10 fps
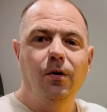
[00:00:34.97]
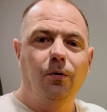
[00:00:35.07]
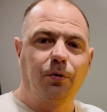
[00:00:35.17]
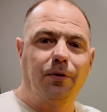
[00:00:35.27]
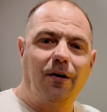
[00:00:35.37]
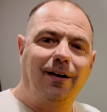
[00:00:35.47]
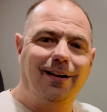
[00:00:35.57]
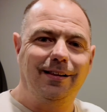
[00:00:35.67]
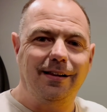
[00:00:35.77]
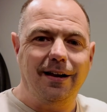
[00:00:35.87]
So without
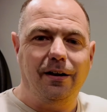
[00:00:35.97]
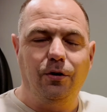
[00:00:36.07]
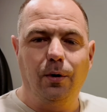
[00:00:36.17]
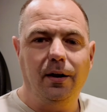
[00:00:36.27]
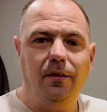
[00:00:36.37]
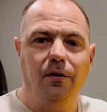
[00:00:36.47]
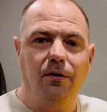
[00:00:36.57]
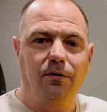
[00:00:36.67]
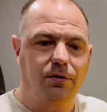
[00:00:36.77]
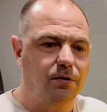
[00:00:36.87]
getting into the nitty gritty,
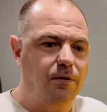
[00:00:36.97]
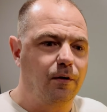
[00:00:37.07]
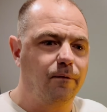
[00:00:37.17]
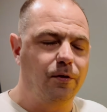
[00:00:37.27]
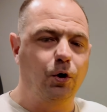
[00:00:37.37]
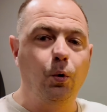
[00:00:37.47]
the